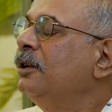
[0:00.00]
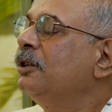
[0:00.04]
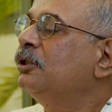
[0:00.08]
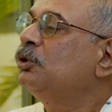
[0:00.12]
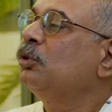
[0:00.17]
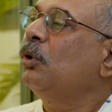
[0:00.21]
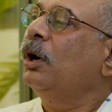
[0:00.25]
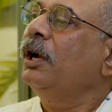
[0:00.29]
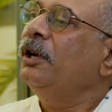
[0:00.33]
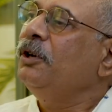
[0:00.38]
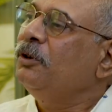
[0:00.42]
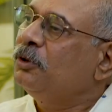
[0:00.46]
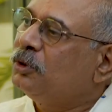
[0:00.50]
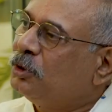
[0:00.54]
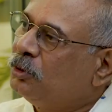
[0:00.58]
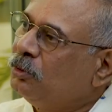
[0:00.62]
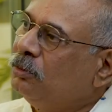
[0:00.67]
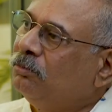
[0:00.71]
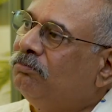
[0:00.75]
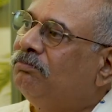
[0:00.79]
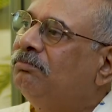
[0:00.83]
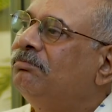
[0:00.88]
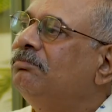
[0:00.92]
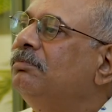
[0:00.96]
So I used
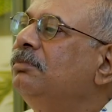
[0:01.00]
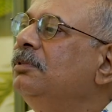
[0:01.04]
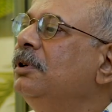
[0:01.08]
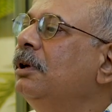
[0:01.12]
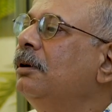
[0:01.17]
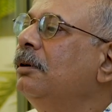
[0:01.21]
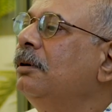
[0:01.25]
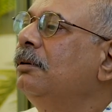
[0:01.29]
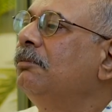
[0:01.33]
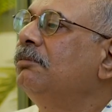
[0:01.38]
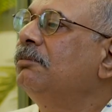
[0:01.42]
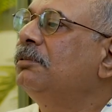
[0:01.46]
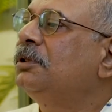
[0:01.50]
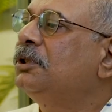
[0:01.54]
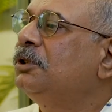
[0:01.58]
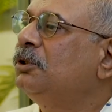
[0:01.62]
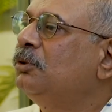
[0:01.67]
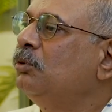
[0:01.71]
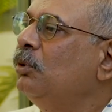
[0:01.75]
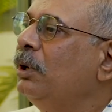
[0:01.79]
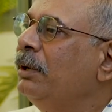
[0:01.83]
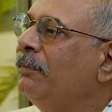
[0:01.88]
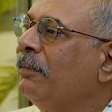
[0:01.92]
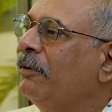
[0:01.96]
to,
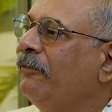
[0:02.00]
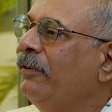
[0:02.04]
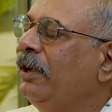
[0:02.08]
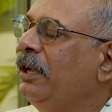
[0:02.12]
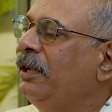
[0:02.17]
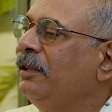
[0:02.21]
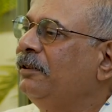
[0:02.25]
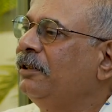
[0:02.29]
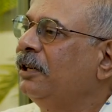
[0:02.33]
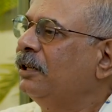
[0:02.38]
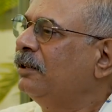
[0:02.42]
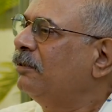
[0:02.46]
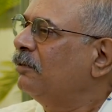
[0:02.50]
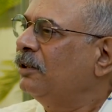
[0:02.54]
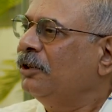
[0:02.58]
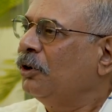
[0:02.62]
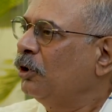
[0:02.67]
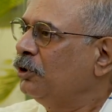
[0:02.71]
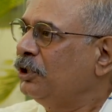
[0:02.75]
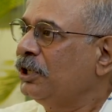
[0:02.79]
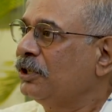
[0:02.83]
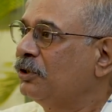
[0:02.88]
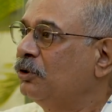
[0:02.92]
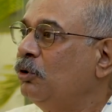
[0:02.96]
shoo him away, that,
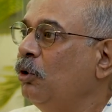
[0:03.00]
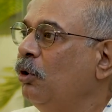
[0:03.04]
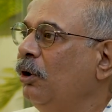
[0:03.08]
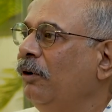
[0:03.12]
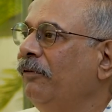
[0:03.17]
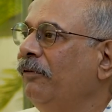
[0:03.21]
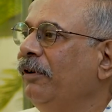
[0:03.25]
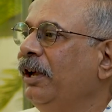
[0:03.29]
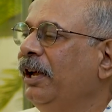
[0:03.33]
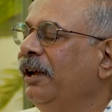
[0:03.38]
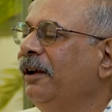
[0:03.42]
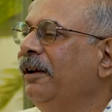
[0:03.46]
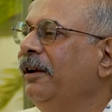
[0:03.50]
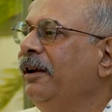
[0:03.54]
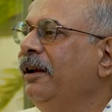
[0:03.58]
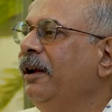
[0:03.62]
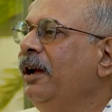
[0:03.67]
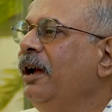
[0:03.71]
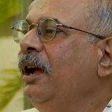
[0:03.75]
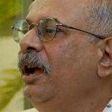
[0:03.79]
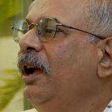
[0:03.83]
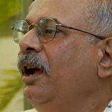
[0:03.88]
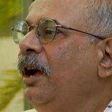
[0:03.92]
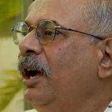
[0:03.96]
just go away.
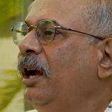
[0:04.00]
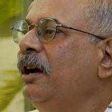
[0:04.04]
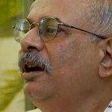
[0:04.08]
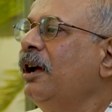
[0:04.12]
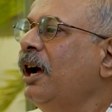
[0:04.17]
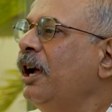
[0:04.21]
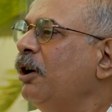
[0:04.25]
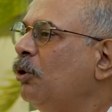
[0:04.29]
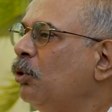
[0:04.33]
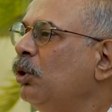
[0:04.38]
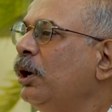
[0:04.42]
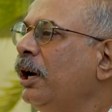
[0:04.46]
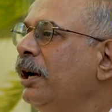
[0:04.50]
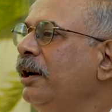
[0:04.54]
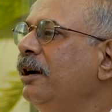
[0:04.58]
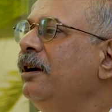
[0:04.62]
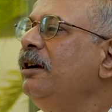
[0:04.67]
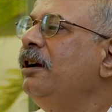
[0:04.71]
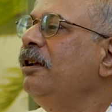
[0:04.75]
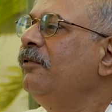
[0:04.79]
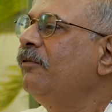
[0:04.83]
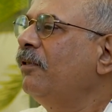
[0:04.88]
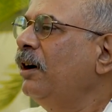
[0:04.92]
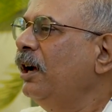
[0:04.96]
And I could
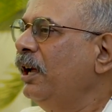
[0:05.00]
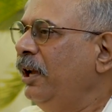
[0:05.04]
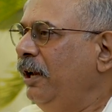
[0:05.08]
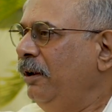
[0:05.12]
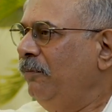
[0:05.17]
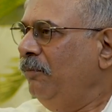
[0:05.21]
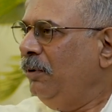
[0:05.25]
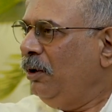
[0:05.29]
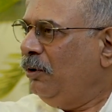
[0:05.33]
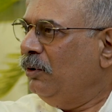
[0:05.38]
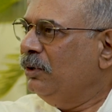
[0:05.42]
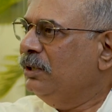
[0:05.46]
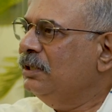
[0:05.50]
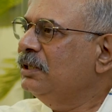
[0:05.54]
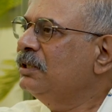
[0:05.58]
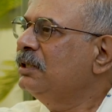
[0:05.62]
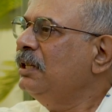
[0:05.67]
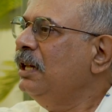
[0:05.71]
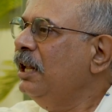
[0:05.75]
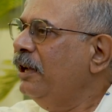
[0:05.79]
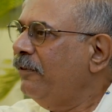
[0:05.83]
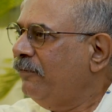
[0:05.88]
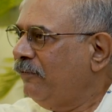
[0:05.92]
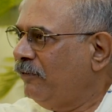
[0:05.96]
identify him because his
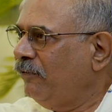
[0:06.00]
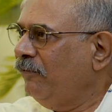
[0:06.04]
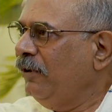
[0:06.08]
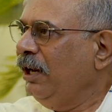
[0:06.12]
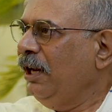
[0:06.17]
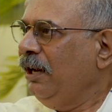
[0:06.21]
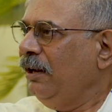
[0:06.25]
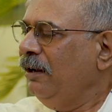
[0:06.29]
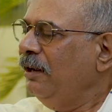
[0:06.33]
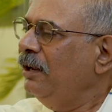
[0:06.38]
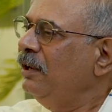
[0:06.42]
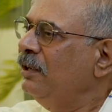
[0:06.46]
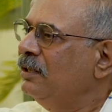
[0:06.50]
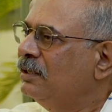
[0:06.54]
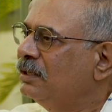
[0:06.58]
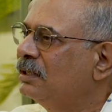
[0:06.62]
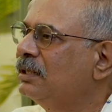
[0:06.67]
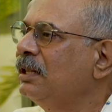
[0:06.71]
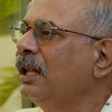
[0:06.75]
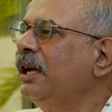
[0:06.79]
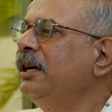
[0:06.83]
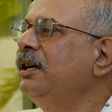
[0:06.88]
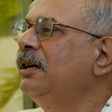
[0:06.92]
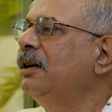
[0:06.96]
left wing is
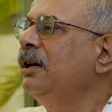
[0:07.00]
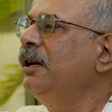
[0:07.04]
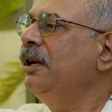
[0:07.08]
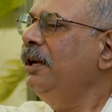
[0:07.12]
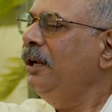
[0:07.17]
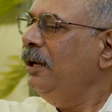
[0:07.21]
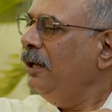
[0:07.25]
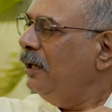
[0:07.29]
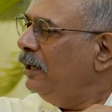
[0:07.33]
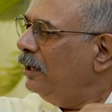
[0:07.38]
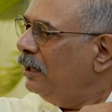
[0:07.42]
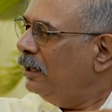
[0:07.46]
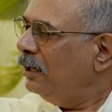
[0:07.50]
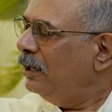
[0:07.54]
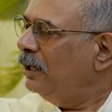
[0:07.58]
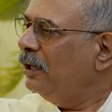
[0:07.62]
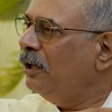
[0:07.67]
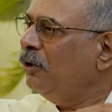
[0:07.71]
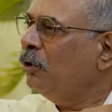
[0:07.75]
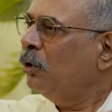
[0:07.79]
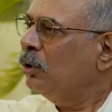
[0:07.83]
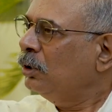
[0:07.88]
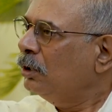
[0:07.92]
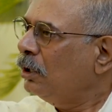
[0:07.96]
slightly
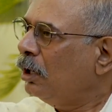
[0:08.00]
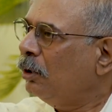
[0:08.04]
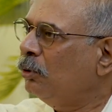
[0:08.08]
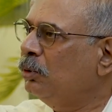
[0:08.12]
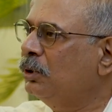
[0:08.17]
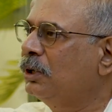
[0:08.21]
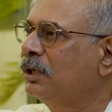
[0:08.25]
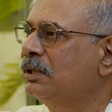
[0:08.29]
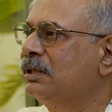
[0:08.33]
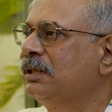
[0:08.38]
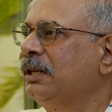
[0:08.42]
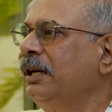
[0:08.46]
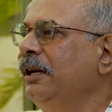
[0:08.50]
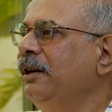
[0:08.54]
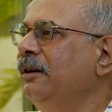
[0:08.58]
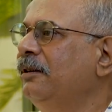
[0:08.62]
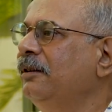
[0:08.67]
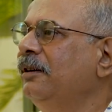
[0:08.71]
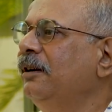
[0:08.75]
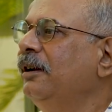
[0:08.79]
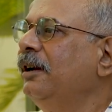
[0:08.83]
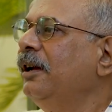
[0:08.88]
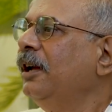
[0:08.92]
on the outer side.